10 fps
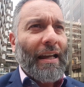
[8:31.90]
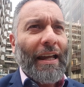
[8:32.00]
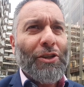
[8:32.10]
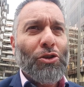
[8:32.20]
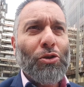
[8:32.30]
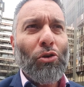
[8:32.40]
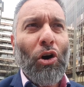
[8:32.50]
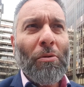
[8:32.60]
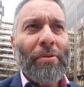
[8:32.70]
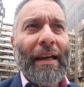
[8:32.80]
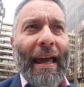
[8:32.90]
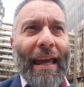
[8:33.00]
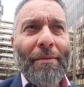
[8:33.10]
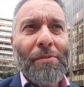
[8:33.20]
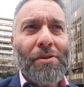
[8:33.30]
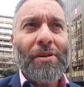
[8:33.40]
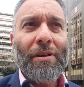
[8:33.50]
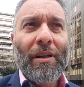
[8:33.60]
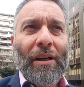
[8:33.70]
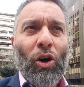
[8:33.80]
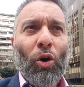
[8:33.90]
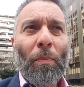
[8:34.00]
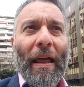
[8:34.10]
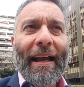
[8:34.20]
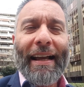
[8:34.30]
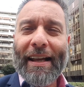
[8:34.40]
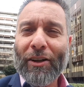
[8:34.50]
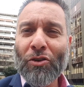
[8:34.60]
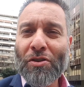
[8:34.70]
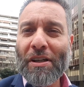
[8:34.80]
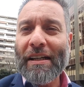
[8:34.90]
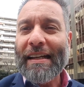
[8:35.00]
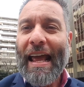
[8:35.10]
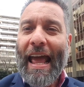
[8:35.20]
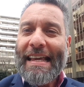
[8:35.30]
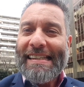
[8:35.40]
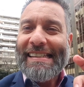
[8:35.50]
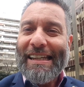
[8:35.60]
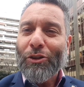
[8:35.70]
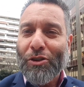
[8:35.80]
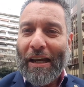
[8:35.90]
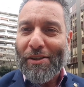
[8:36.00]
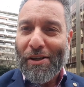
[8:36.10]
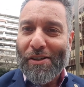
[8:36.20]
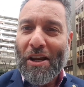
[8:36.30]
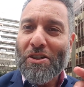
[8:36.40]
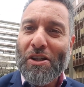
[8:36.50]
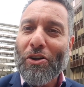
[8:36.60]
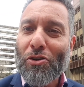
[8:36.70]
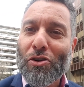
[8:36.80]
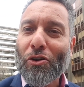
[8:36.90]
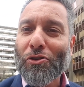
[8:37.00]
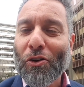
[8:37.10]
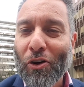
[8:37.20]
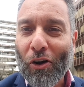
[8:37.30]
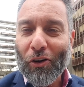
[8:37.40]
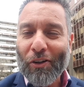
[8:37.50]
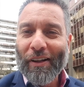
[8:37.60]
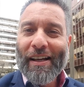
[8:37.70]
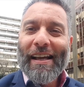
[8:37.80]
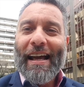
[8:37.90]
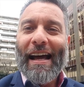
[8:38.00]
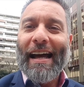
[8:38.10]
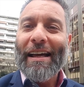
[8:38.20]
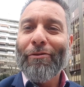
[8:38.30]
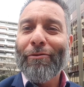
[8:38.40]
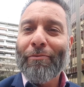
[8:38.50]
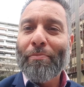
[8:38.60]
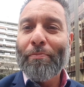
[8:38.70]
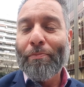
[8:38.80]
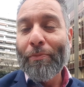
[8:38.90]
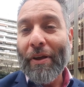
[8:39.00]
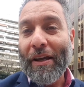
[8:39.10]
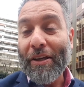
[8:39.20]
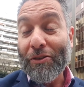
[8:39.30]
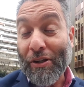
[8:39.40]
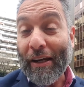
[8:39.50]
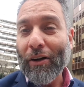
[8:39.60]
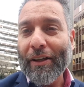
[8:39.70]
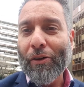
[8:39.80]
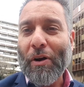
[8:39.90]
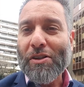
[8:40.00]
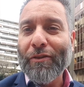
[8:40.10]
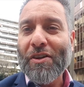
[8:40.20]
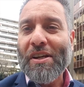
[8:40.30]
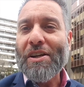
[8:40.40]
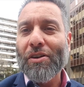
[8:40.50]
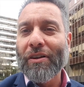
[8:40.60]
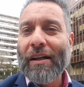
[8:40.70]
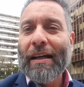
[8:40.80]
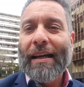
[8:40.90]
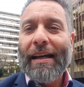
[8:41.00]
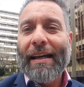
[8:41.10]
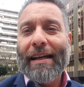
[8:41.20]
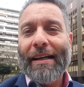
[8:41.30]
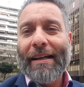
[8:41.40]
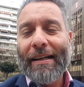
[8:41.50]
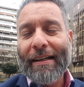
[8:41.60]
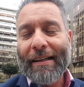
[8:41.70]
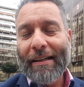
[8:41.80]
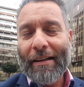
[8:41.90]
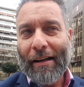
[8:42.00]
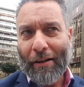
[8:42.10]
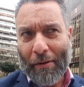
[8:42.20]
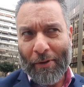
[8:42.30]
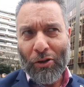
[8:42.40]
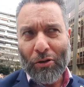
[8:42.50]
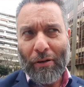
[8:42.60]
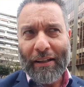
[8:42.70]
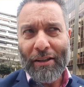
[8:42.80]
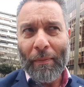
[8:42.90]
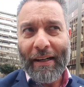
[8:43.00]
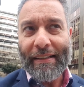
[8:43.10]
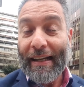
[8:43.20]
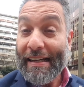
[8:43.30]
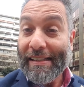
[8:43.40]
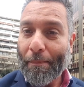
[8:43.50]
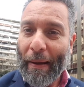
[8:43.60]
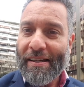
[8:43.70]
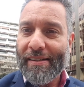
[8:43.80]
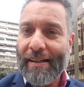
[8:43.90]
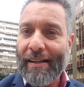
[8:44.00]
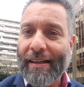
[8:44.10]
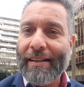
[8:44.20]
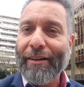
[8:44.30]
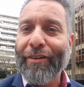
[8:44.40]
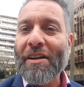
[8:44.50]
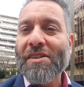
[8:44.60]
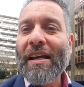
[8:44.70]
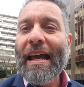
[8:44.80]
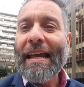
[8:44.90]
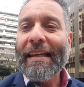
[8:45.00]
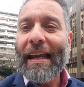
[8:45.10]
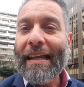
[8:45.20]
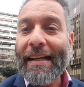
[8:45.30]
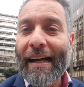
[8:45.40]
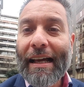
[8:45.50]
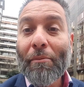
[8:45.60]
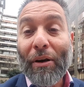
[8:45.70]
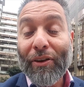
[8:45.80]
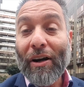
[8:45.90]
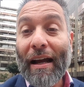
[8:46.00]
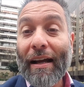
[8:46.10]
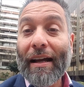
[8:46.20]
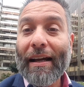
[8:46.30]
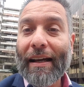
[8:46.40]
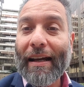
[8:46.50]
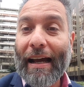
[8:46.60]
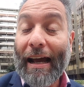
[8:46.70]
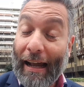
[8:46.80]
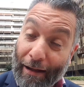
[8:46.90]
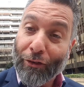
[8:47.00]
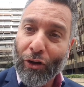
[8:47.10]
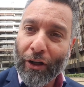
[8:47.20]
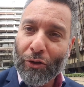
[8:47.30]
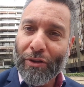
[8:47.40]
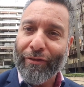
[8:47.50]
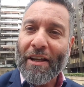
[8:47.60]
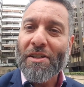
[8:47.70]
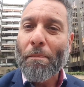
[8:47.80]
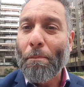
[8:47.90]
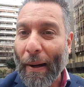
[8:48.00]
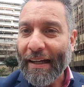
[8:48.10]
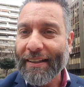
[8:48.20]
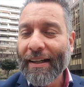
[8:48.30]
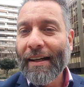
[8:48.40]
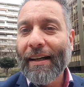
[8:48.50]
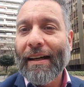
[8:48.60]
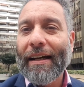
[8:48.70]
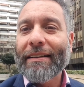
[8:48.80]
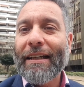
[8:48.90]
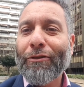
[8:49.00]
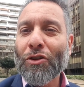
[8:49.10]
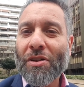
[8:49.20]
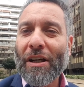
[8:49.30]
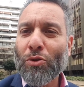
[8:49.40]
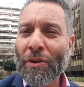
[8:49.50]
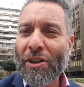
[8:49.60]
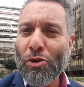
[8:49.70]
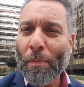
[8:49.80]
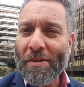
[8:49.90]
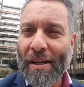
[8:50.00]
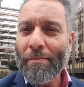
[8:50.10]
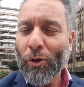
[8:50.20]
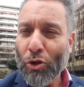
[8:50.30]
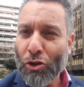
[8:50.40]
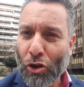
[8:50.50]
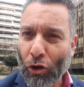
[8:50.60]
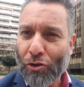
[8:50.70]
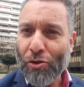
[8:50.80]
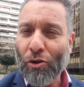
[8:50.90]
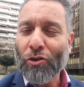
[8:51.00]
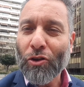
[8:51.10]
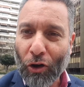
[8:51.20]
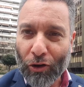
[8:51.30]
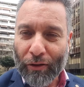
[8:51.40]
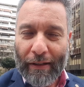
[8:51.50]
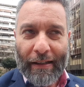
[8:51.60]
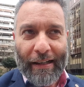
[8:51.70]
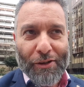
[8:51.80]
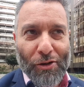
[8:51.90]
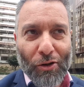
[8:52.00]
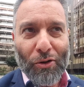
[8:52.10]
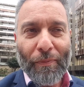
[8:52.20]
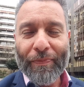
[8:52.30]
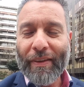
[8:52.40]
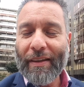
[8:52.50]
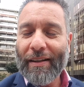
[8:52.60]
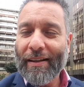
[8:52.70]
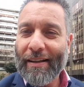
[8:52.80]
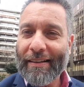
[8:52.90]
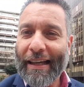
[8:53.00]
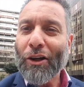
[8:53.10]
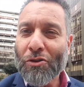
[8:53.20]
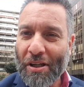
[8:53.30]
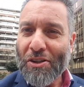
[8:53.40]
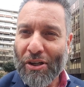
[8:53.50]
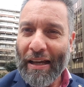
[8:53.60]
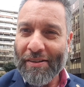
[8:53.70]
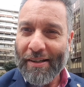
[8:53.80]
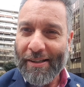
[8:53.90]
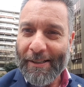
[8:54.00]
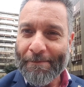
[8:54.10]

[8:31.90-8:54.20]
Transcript: in two home games, or Black Cat conceded zero chances, zero shots on goal. And uh, generally, the rest of the season, uh, even though Atletico Madrid is the best uh, defense in La Liga, Barcelona uh, have got a good defense, but uh, they've conceded 22% more shots on goal. So they concede chances.